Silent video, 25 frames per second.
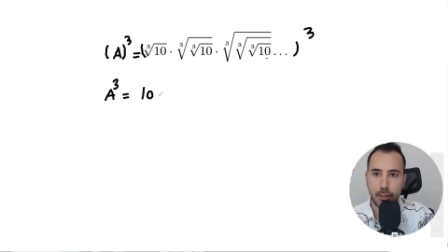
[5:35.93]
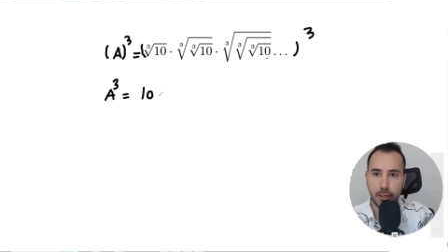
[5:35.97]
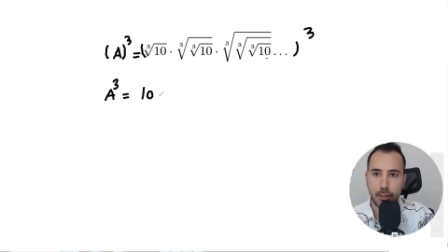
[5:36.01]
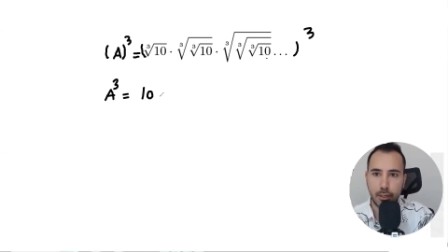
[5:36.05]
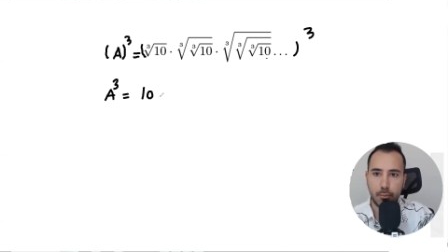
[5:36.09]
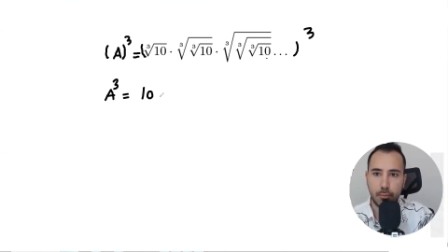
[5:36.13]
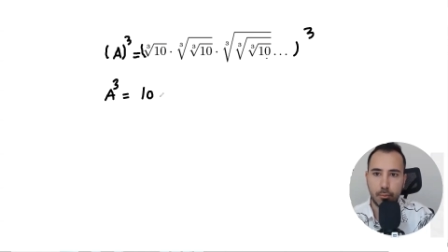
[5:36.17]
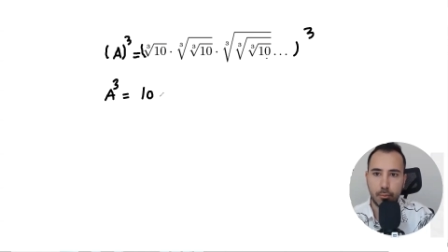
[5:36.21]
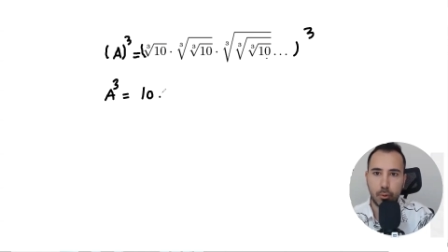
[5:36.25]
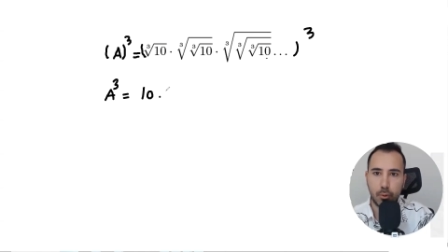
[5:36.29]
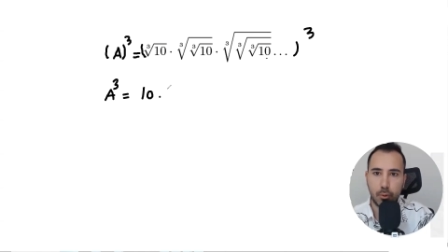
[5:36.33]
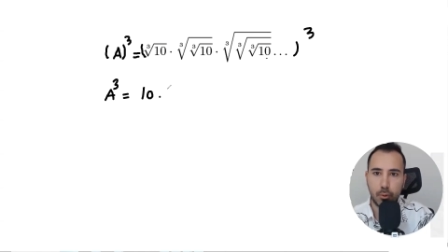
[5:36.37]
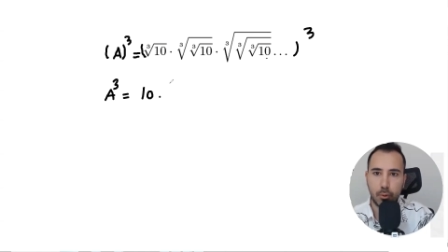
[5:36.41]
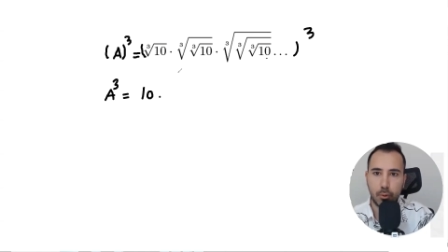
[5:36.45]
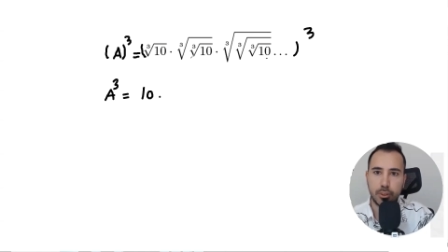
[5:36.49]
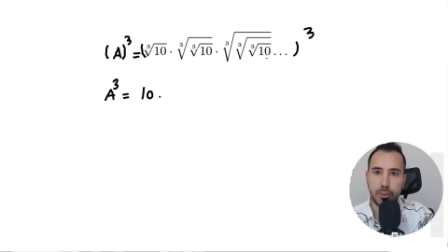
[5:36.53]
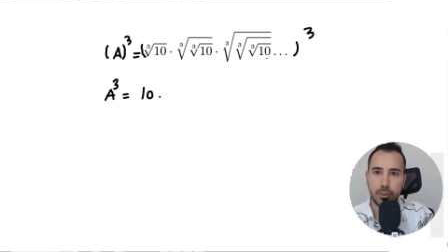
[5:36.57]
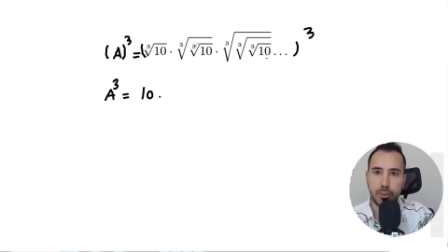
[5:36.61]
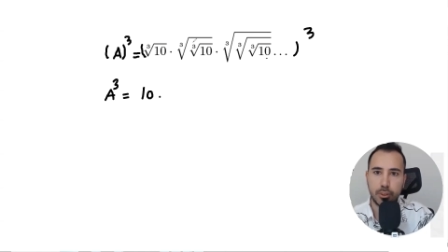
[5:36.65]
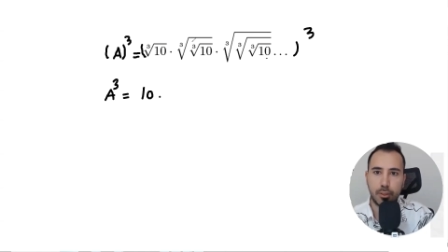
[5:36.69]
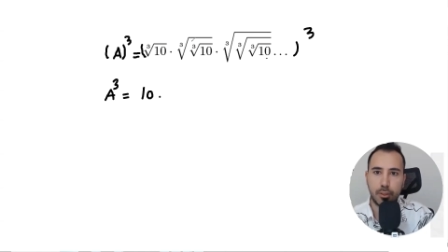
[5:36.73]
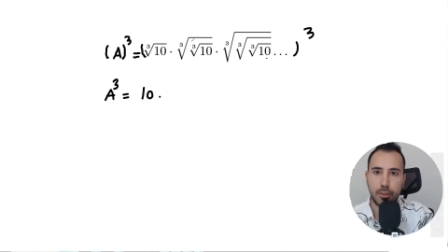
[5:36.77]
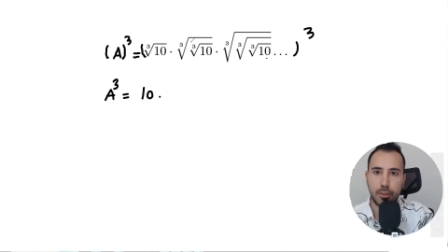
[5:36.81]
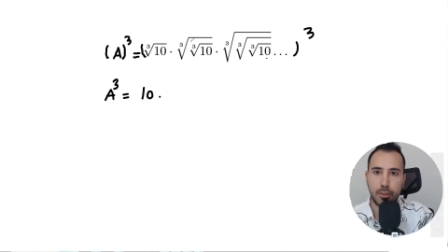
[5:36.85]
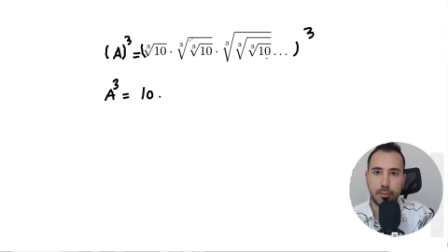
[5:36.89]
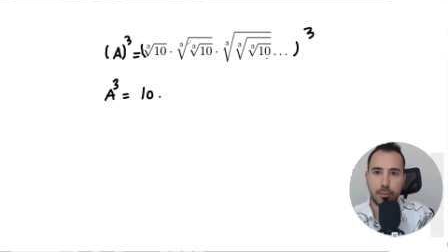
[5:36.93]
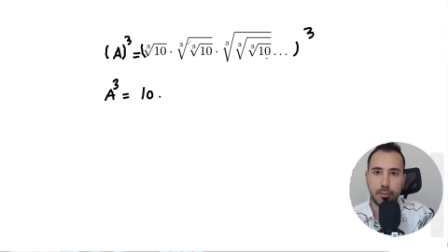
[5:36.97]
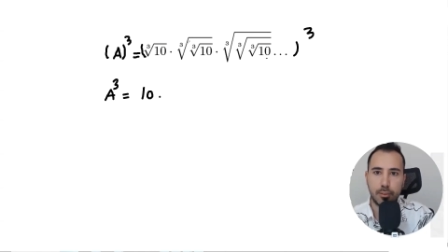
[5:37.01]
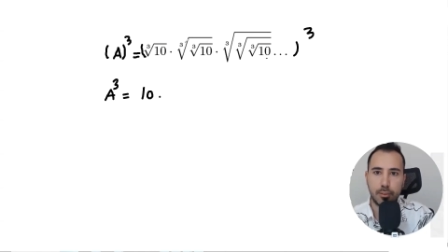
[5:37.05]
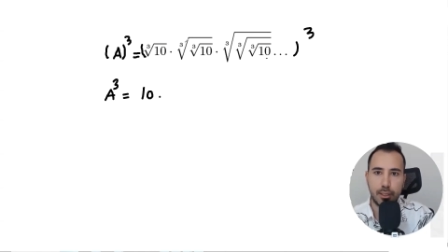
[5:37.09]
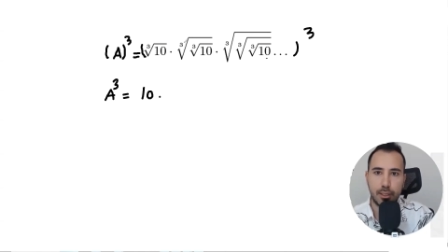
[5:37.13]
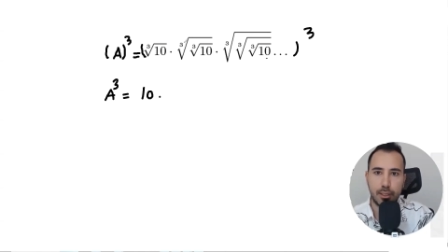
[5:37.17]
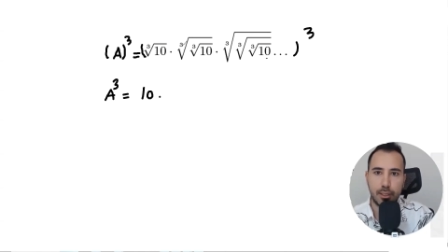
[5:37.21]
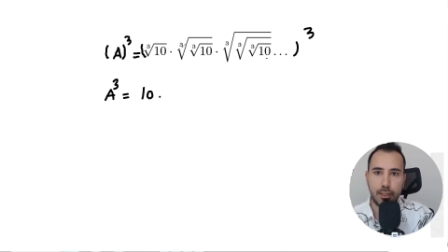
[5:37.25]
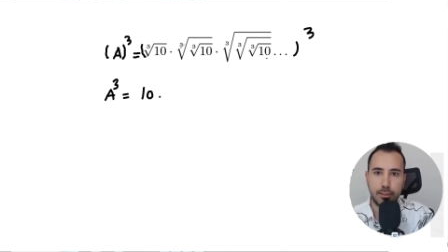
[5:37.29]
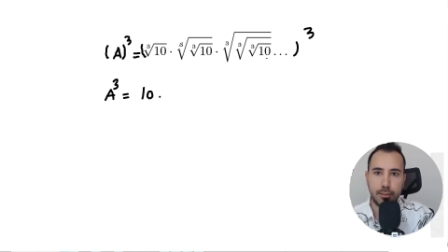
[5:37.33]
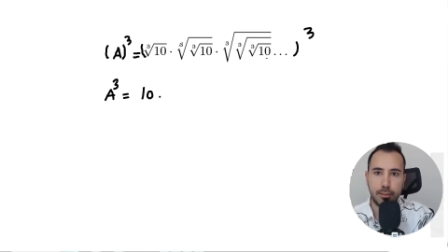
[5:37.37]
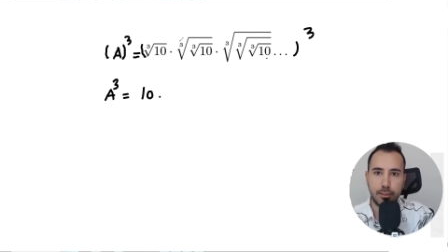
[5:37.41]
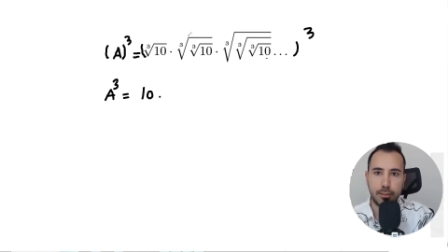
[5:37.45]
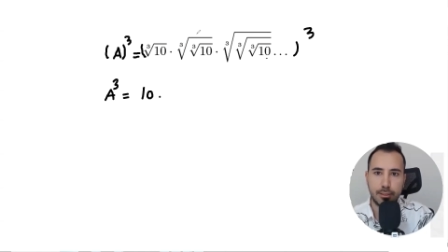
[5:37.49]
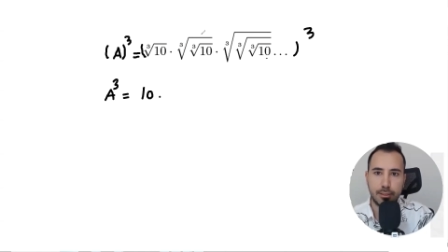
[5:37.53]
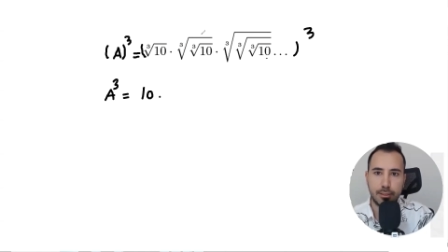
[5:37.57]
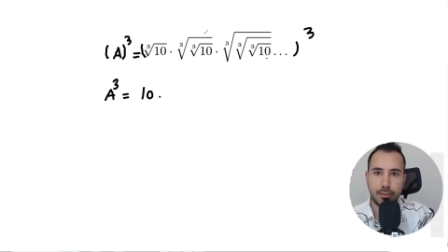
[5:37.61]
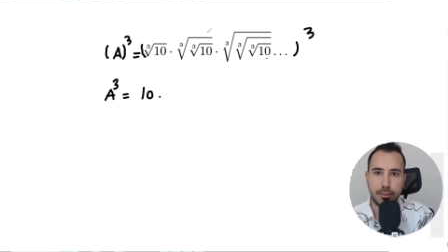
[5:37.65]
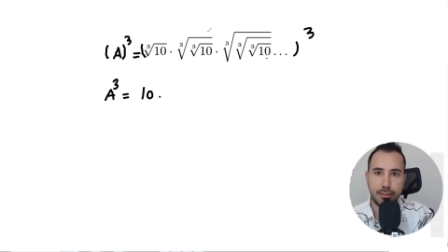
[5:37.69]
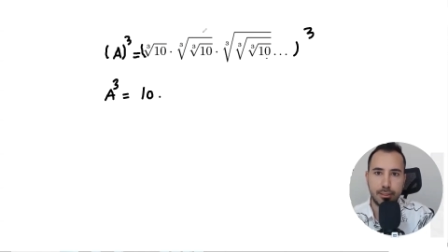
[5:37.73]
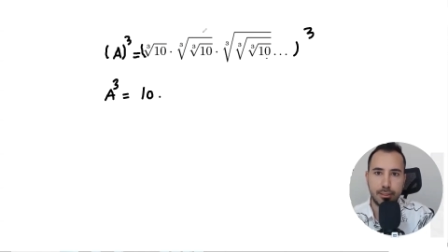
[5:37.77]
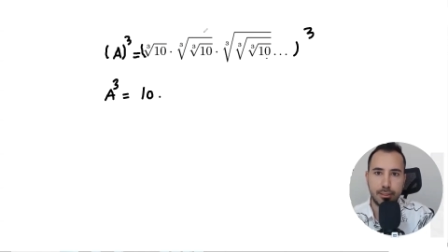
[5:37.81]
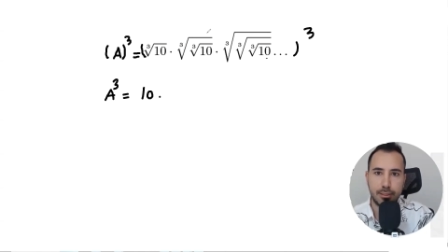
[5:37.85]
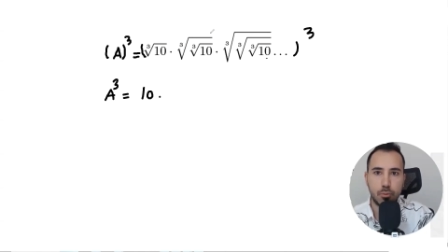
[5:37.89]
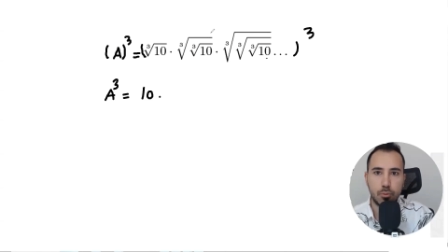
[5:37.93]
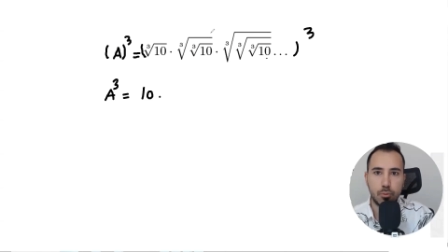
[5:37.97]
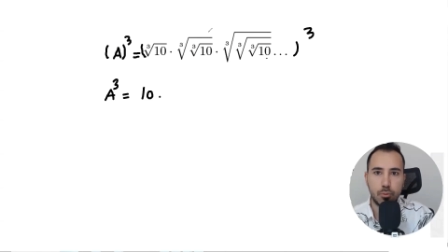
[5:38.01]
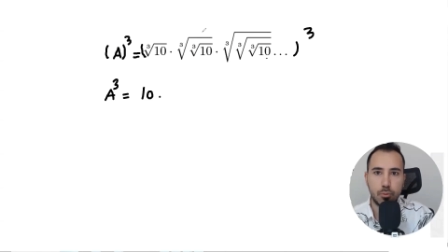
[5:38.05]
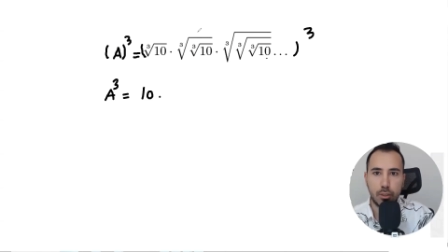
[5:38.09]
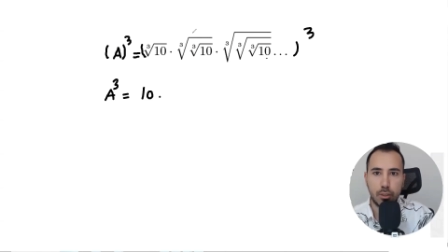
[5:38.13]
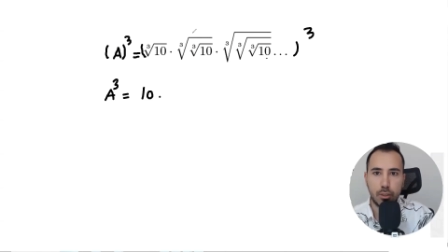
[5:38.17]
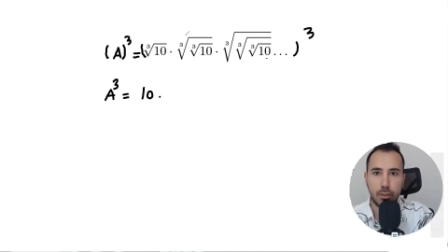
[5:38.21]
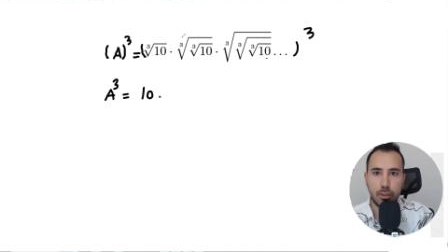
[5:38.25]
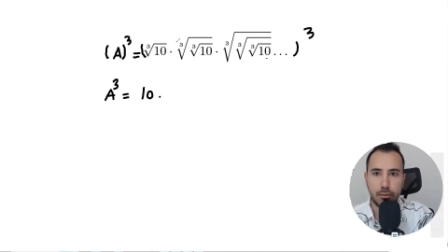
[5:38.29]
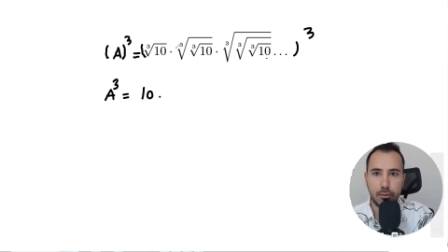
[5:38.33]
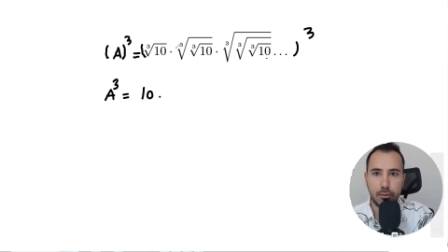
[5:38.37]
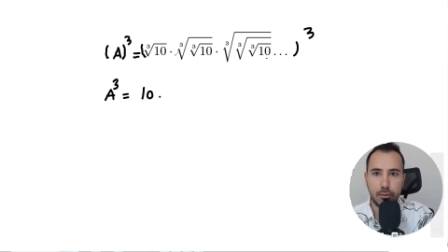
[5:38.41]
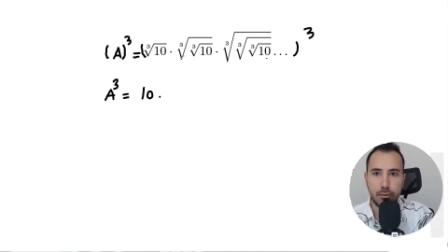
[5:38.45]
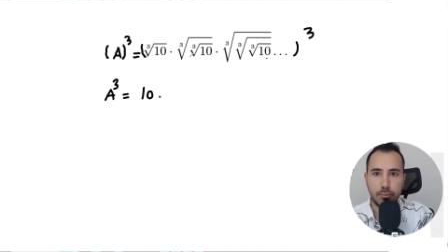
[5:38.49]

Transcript: multiplied by this one